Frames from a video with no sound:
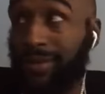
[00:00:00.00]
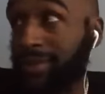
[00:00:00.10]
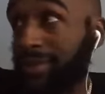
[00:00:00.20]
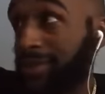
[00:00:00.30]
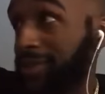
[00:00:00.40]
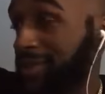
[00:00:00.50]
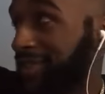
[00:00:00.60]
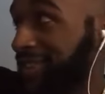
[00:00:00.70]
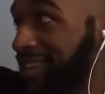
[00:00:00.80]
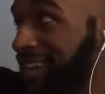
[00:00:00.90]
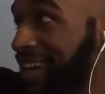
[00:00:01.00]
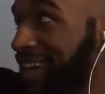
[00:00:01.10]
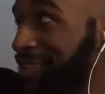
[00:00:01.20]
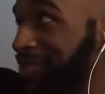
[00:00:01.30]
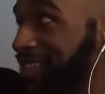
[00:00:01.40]
oh, I
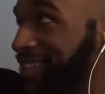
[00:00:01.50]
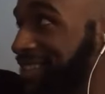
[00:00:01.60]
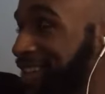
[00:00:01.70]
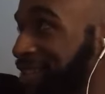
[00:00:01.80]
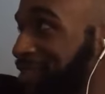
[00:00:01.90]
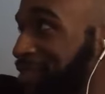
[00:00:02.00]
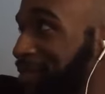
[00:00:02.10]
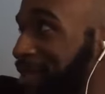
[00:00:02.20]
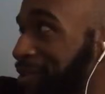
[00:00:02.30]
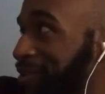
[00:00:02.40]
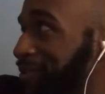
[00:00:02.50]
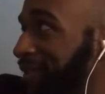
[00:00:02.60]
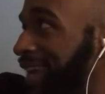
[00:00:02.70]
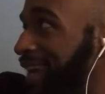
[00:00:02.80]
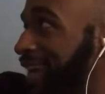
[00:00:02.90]
gotta be careful with my words,
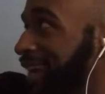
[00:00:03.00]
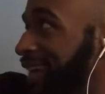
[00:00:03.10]
but like